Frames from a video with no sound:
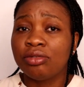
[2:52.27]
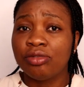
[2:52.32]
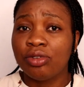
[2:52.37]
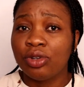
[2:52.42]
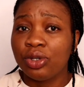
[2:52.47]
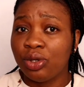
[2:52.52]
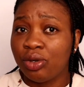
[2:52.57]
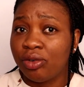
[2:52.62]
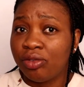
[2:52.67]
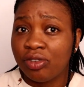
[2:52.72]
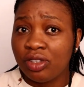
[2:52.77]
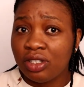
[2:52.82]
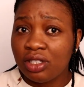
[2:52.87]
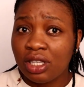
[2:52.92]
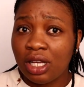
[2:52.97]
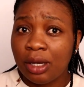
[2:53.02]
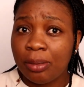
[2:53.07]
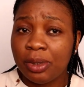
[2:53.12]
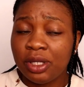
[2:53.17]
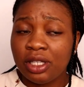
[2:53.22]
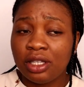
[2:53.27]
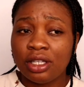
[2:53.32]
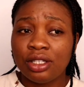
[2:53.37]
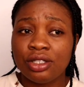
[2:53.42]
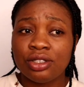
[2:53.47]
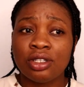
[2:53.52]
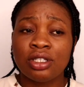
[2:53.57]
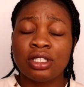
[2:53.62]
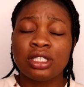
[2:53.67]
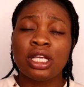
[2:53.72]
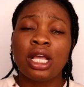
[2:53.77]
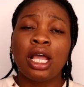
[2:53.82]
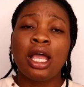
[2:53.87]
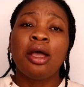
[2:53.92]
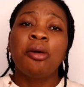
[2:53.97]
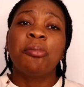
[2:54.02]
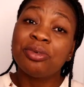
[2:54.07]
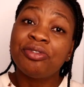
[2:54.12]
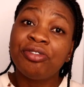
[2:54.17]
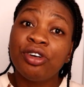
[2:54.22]
for your visa application.
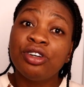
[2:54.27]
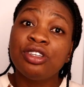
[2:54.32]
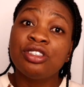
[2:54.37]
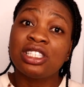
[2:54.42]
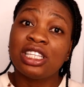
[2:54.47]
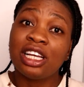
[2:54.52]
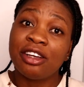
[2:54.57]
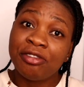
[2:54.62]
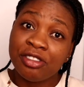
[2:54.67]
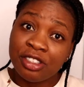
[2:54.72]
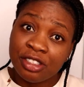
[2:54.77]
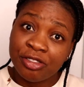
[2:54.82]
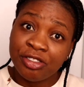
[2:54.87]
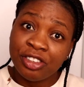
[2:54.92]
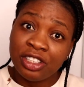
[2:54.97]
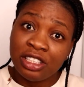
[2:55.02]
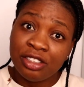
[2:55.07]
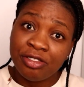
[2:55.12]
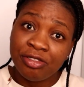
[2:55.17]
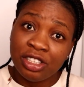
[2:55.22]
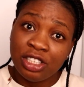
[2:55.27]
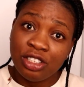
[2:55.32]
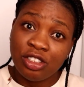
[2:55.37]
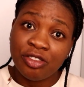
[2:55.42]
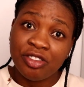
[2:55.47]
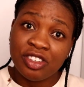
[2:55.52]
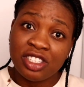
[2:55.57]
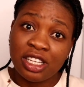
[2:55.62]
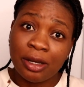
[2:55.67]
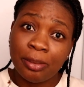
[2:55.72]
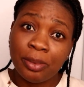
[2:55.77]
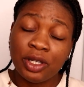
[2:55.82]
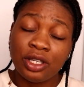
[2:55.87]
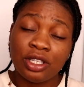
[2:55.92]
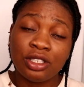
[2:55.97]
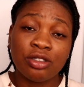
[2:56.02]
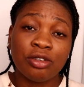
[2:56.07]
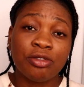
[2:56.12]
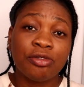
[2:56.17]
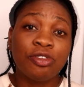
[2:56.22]
But before you start filling your visa
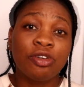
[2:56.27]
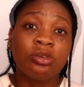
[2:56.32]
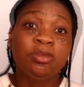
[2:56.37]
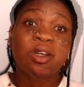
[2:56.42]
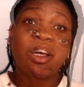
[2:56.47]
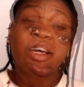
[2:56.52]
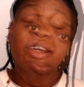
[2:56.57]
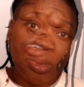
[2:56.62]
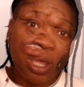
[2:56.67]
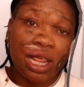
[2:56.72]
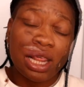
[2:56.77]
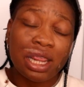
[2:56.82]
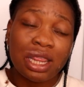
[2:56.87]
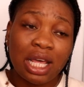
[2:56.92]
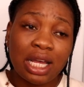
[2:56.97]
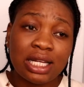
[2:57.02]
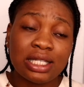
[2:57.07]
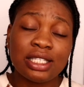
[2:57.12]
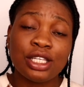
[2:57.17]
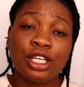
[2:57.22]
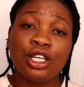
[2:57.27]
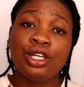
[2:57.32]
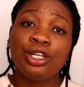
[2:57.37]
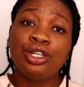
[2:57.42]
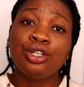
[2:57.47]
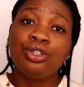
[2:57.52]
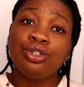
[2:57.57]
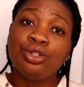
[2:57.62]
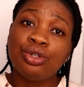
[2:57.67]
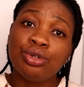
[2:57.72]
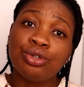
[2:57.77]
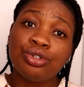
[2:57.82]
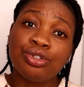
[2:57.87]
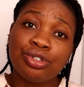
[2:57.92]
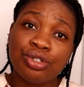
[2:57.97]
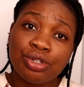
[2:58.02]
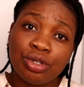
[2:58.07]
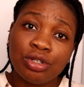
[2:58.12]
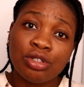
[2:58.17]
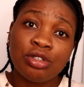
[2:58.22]
application form, remember that you
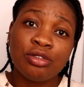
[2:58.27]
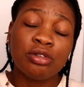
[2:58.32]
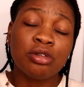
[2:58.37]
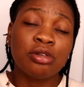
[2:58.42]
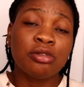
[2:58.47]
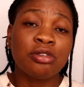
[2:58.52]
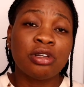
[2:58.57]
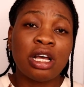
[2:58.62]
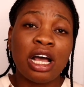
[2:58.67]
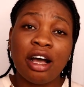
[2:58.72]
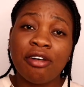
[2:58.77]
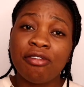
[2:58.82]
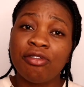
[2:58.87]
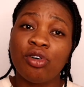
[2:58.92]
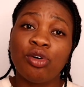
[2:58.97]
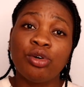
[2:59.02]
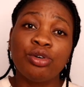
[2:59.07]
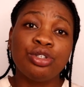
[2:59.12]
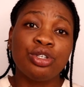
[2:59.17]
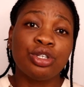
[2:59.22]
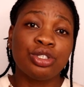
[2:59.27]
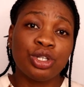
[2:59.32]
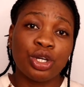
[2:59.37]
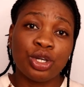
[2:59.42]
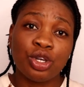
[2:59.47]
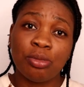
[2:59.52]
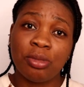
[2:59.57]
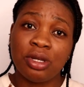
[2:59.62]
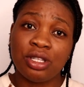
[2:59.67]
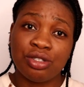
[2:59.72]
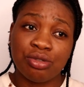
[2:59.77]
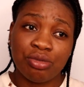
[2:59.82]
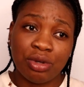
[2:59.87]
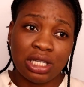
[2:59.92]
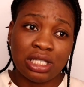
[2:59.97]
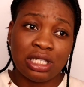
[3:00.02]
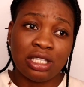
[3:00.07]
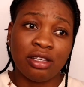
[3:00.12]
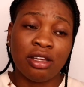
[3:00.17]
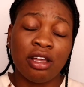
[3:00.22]
should have all your documents
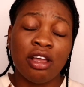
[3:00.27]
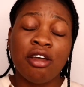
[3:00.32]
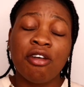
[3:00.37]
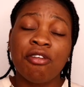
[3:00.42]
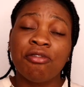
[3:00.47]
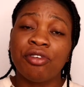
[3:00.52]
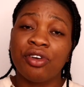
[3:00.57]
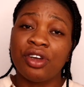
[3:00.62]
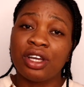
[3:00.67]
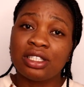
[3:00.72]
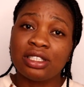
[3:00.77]
ready. For